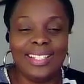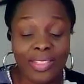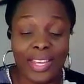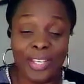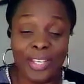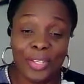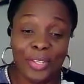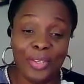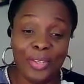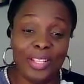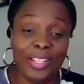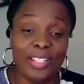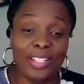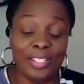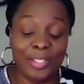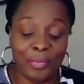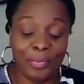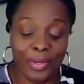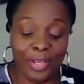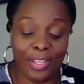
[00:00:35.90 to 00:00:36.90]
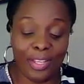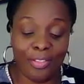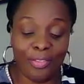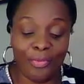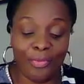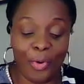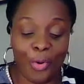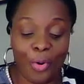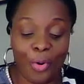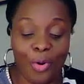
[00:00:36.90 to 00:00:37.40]
Thank you, Elizabeth,
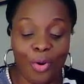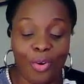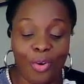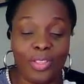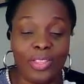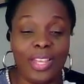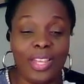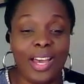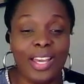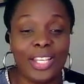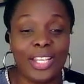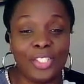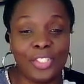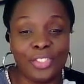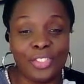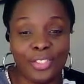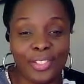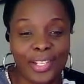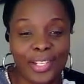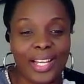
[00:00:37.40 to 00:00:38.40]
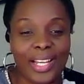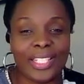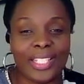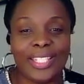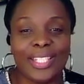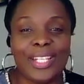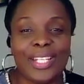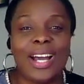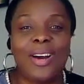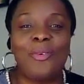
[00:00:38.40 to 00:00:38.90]
for that
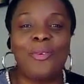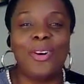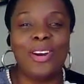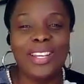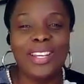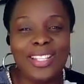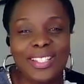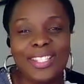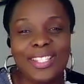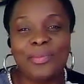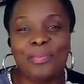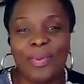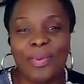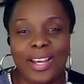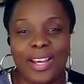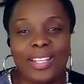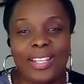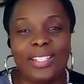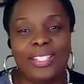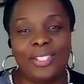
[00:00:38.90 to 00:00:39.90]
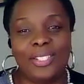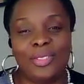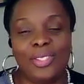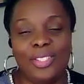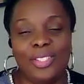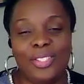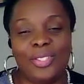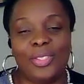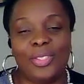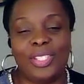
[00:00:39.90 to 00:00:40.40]
introduction. What inspired you
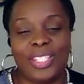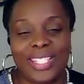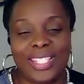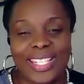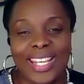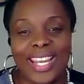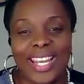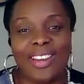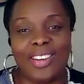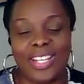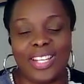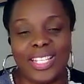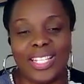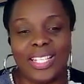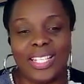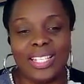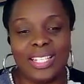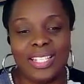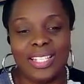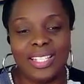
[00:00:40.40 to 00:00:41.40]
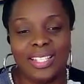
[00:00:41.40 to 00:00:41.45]
into engineering?